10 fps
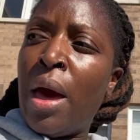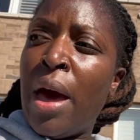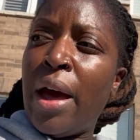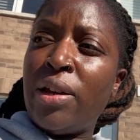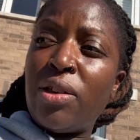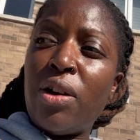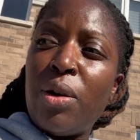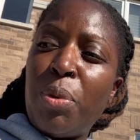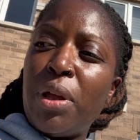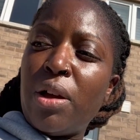I
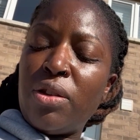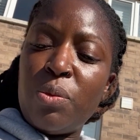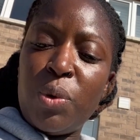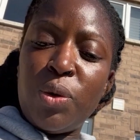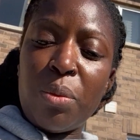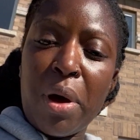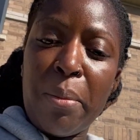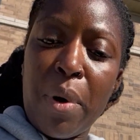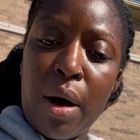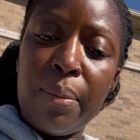started pulling out some weeds with my
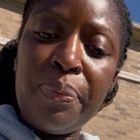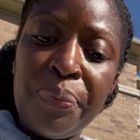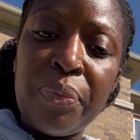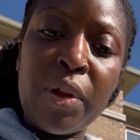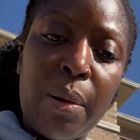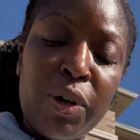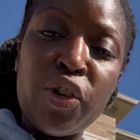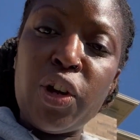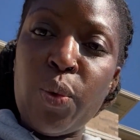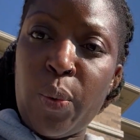mom. I'm gonna show
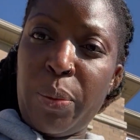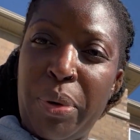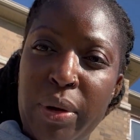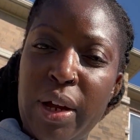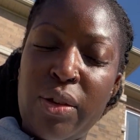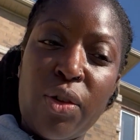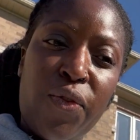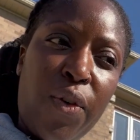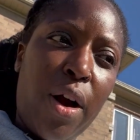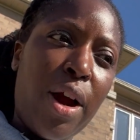you what we pulled out so
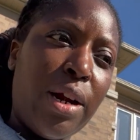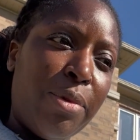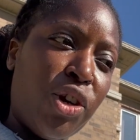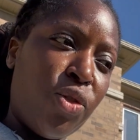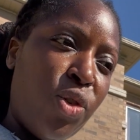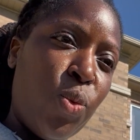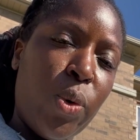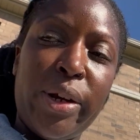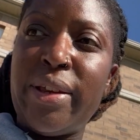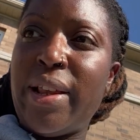far and I'm gonna show you
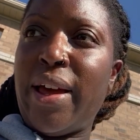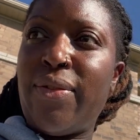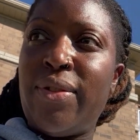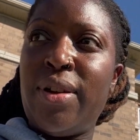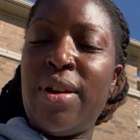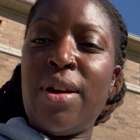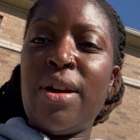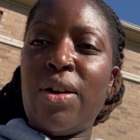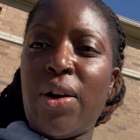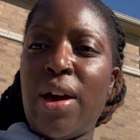what is left.
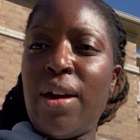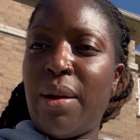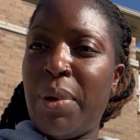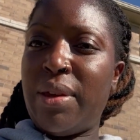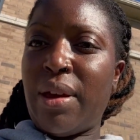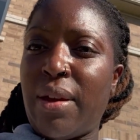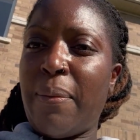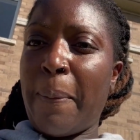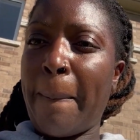Okay, give me a second.